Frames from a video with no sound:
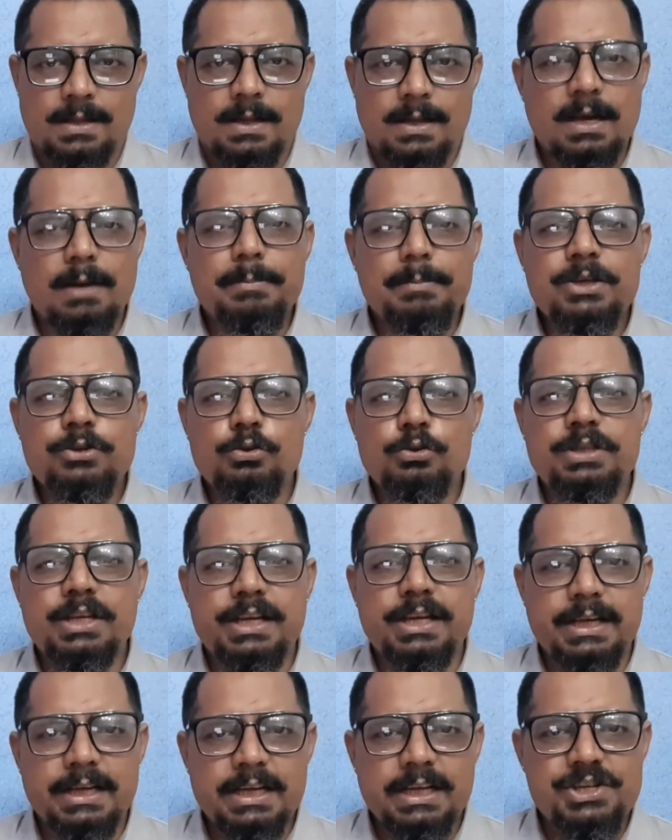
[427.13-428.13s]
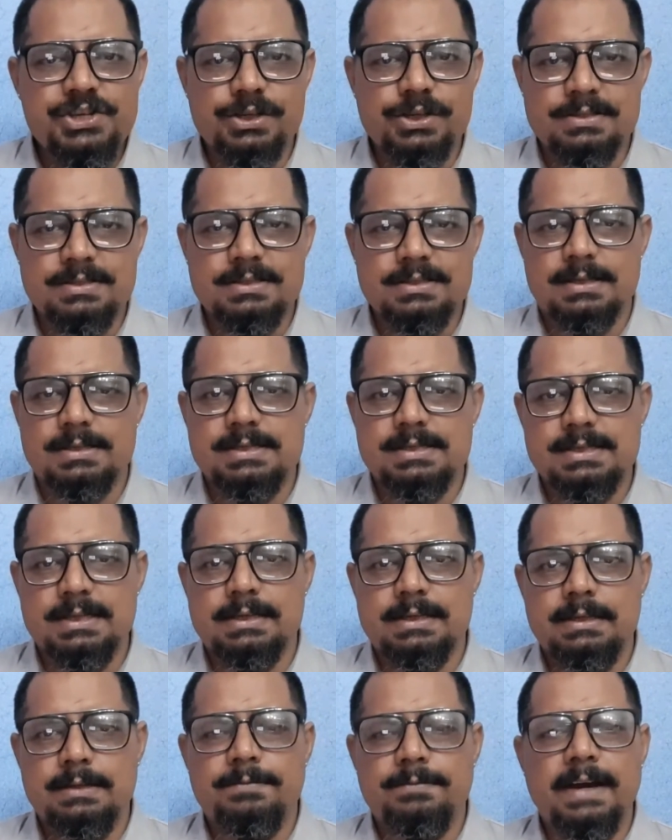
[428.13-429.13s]
Coming to the relations
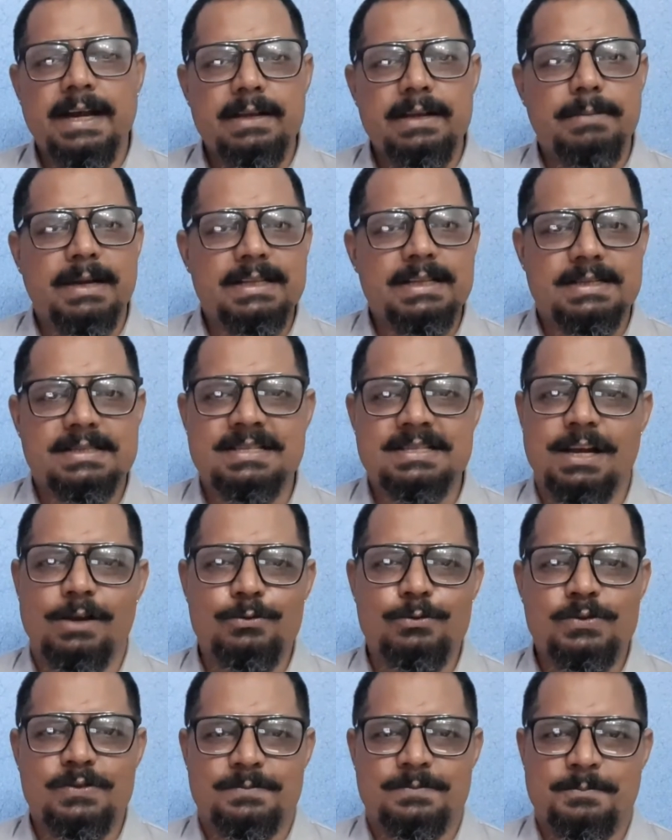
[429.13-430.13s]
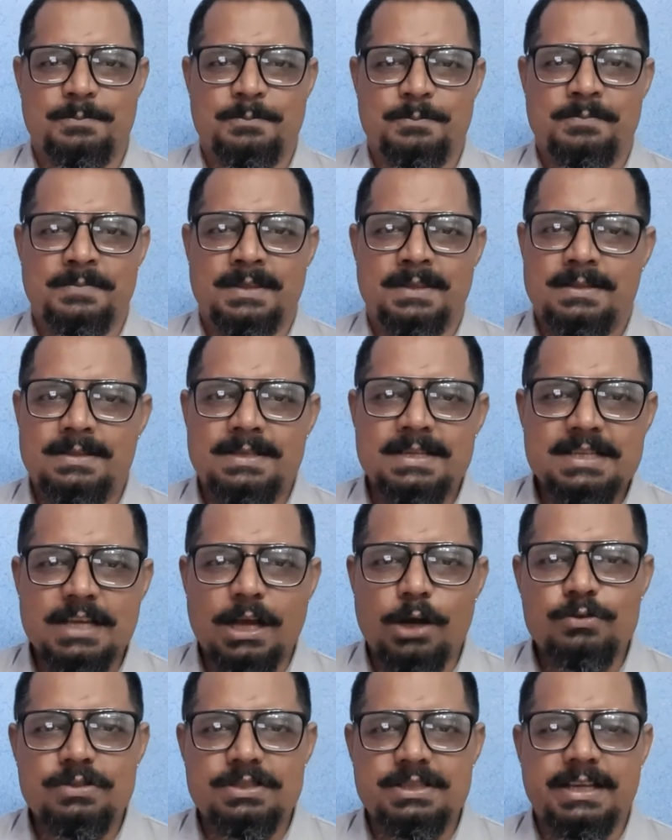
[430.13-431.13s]
signified by this house
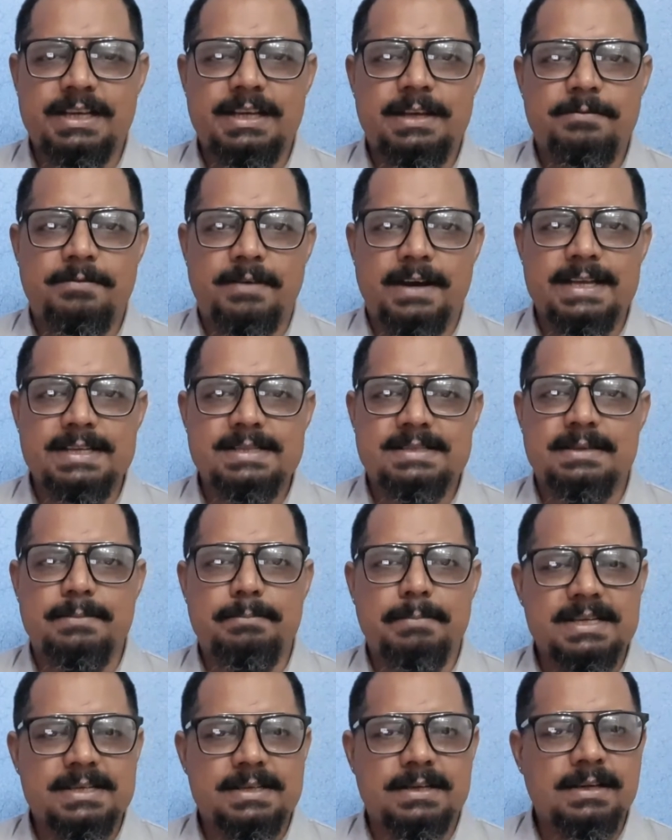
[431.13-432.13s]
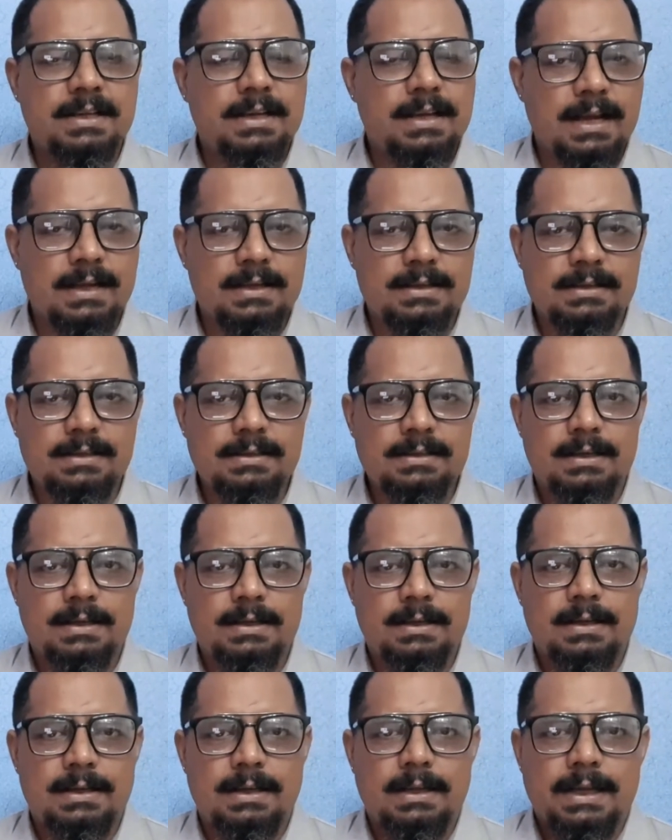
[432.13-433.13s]
signifies the maternal uncle.
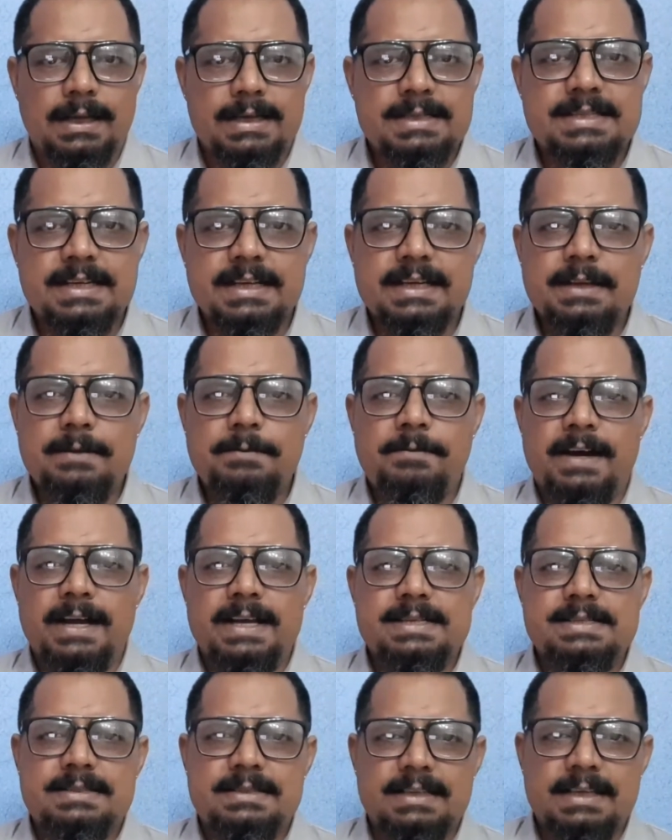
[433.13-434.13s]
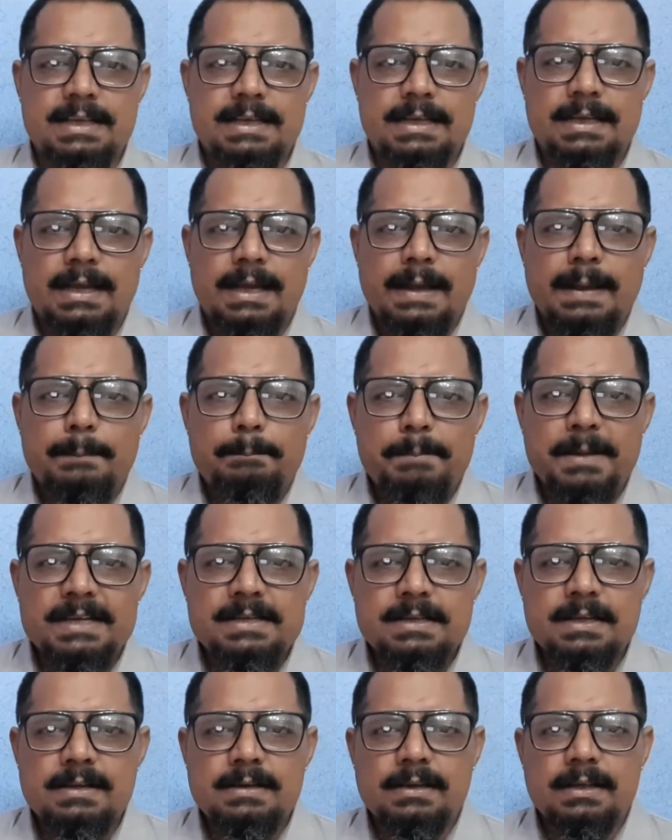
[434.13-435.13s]
It signifies the
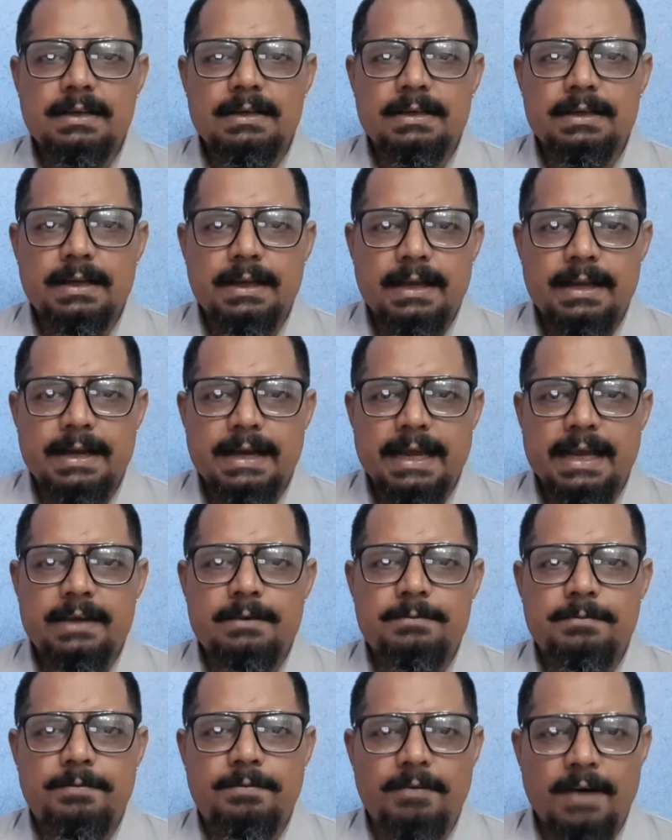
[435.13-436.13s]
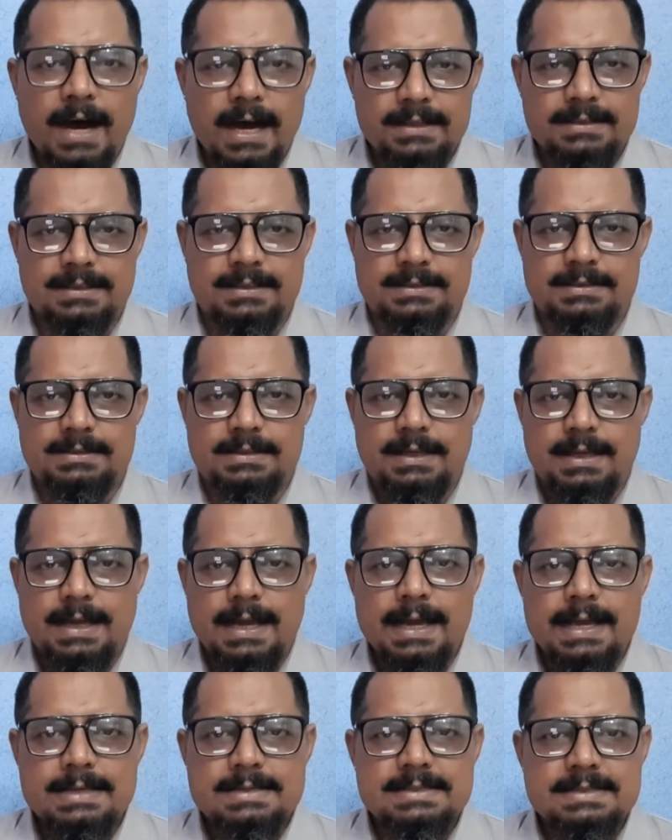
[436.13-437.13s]
paternal grandfather
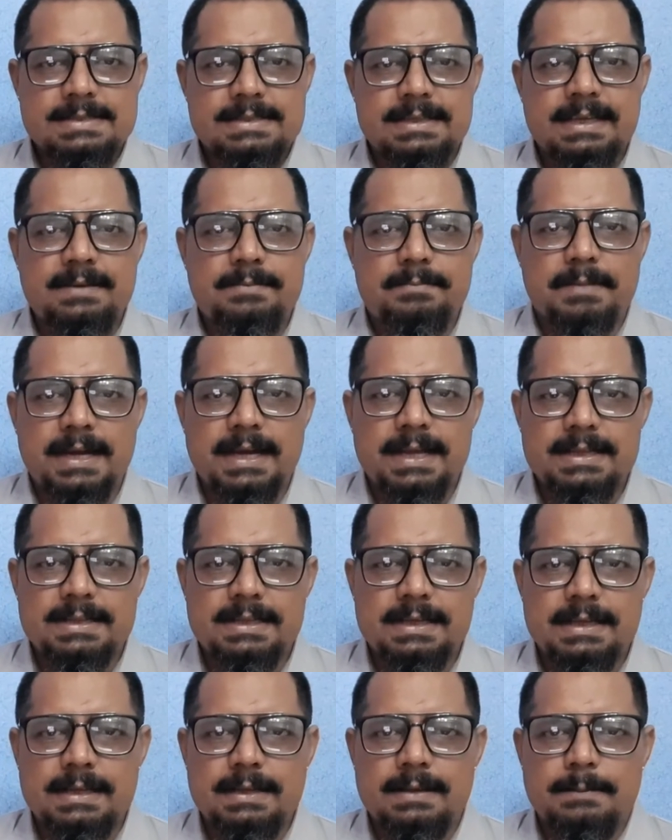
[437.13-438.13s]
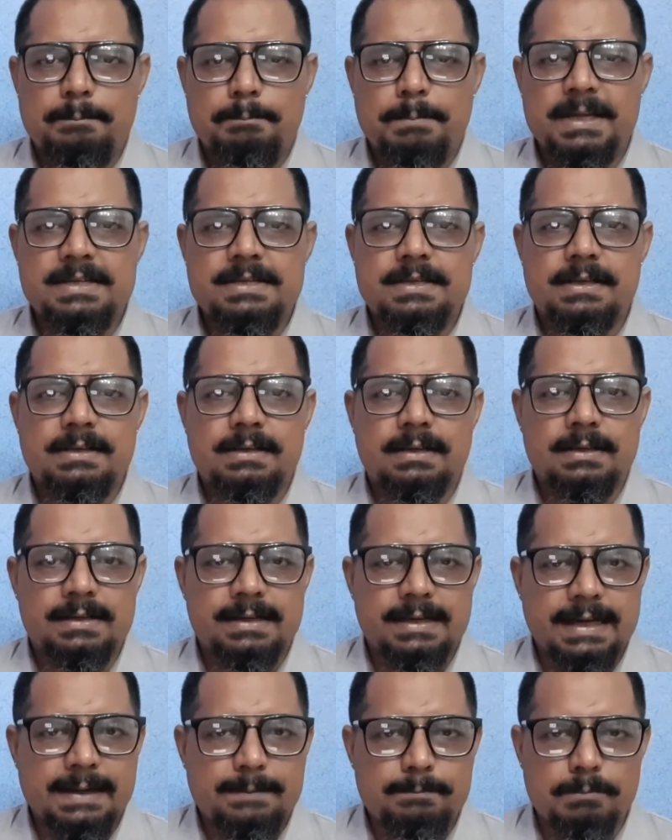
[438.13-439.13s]
as seen by the paternal
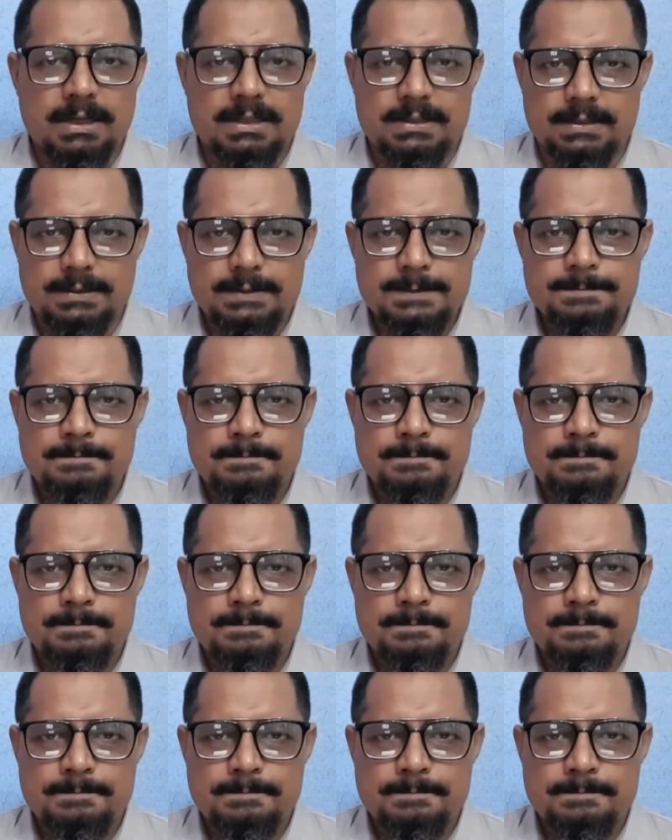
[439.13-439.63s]
grandmother.